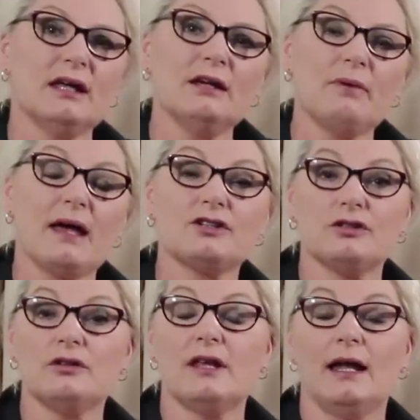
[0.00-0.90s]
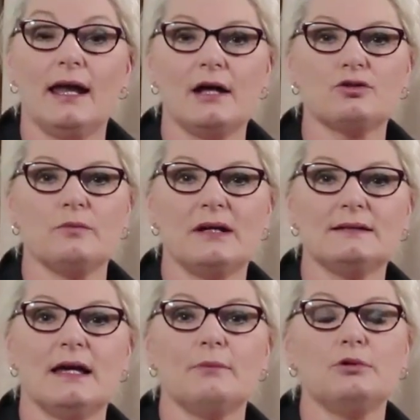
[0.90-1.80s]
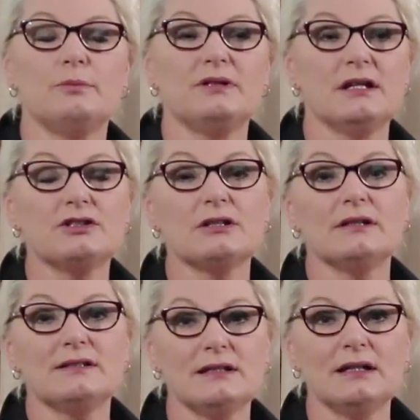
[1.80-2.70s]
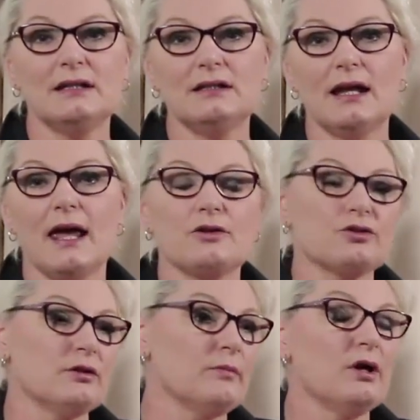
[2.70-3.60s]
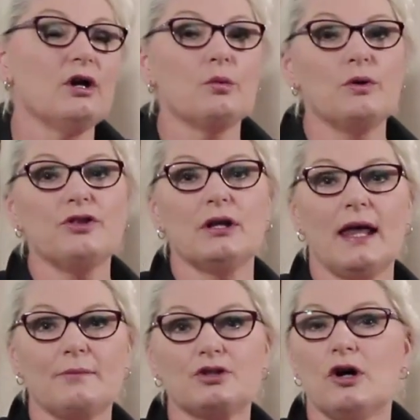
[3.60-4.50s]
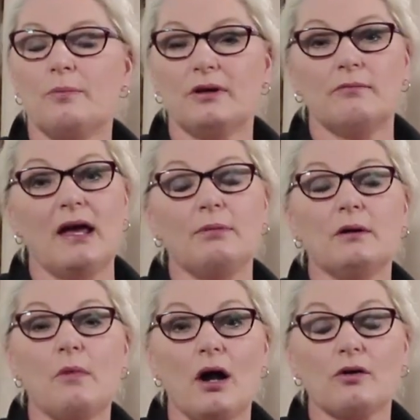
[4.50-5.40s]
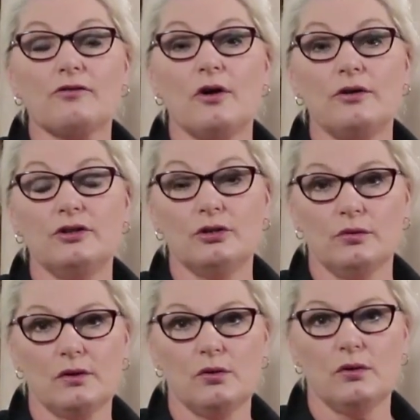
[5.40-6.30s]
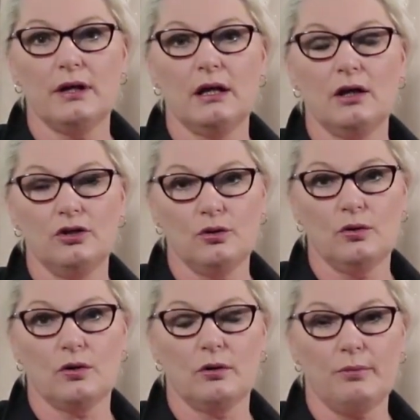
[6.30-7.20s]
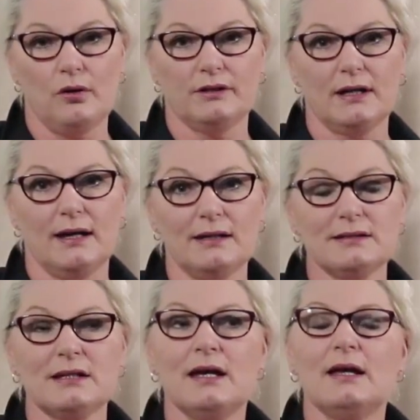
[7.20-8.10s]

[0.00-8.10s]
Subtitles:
getting back to that lounge room example, potentially you're sitting in your lounge room with your laptop and maybe a microphone and you're recording your podcast.